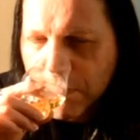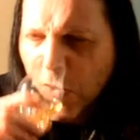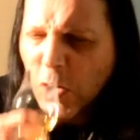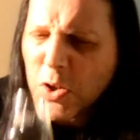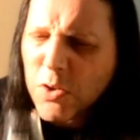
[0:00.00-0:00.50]

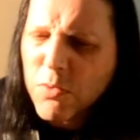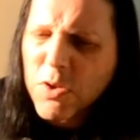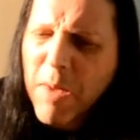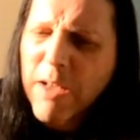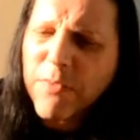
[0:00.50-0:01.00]
Not a huge
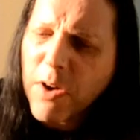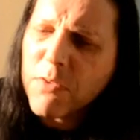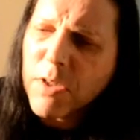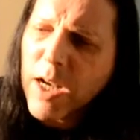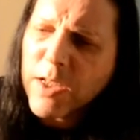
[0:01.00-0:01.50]
amount of
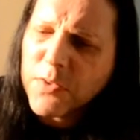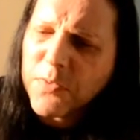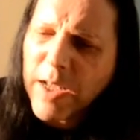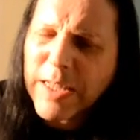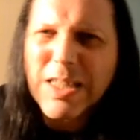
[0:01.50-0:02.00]
oak, in actual
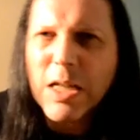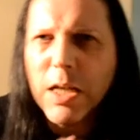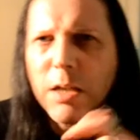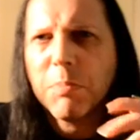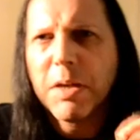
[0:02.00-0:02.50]
fact. There's a
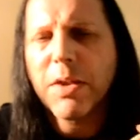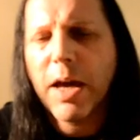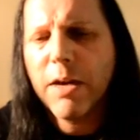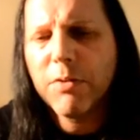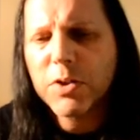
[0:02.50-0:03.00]
little bit
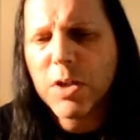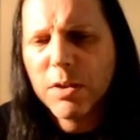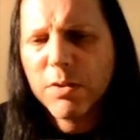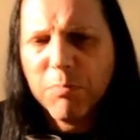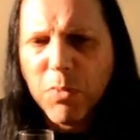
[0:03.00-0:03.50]
there. It's
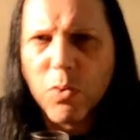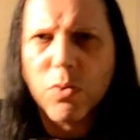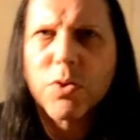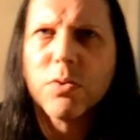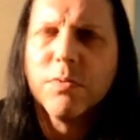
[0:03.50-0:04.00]
kind of
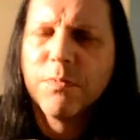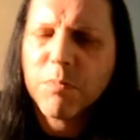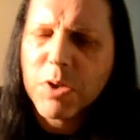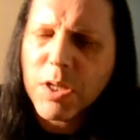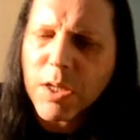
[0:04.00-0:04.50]
more sort of
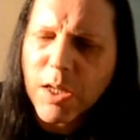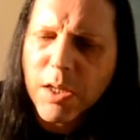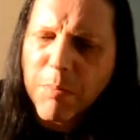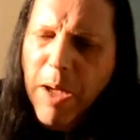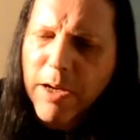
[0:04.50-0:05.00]
sitting in
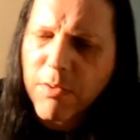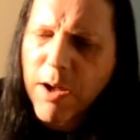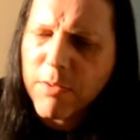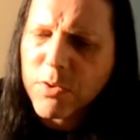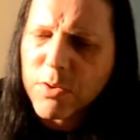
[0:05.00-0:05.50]
the
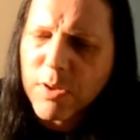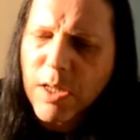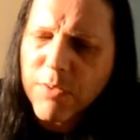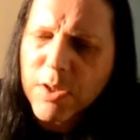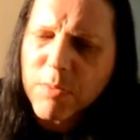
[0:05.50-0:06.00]
background, sort of
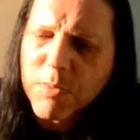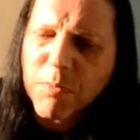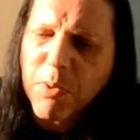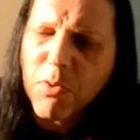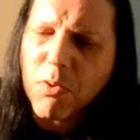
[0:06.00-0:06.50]
giving some
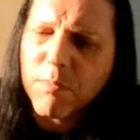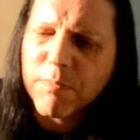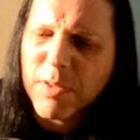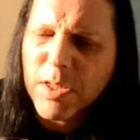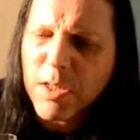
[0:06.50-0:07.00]
support,
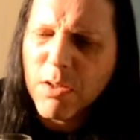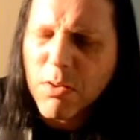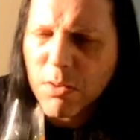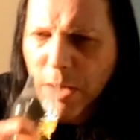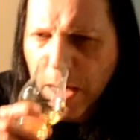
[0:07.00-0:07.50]
but you're
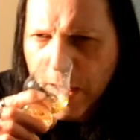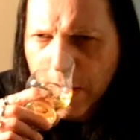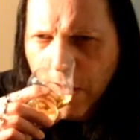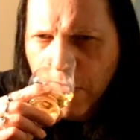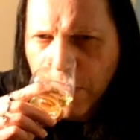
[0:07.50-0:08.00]
not getting
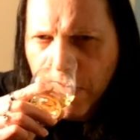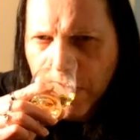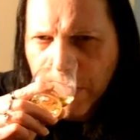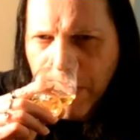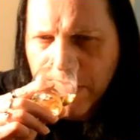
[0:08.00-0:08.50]
an
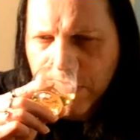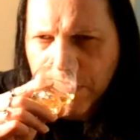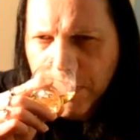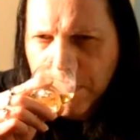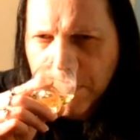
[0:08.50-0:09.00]
overt amount
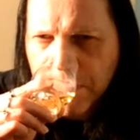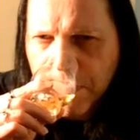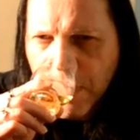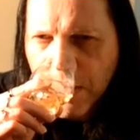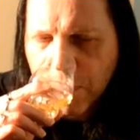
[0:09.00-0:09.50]

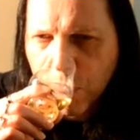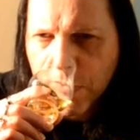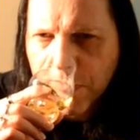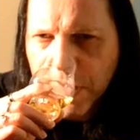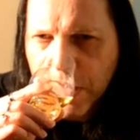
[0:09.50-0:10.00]
of
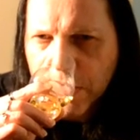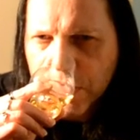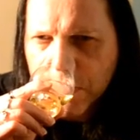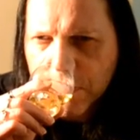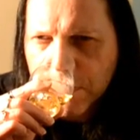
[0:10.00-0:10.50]
wood
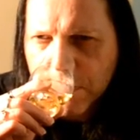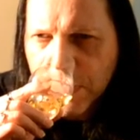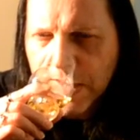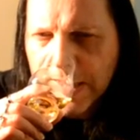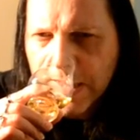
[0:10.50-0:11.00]
vanillins.
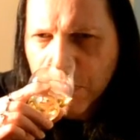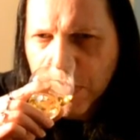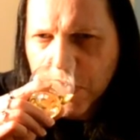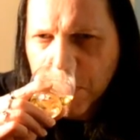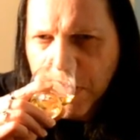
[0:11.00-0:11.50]
A little bit
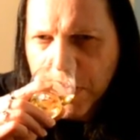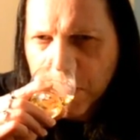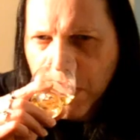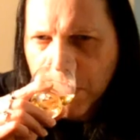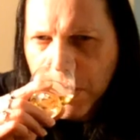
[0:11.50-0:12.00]
of spice
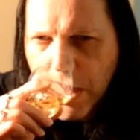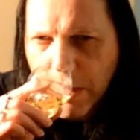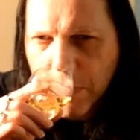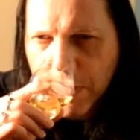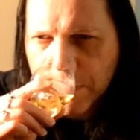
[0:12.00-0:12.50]
maybe
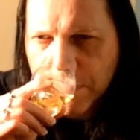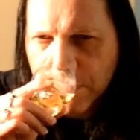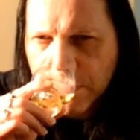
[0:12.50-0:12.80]
now, but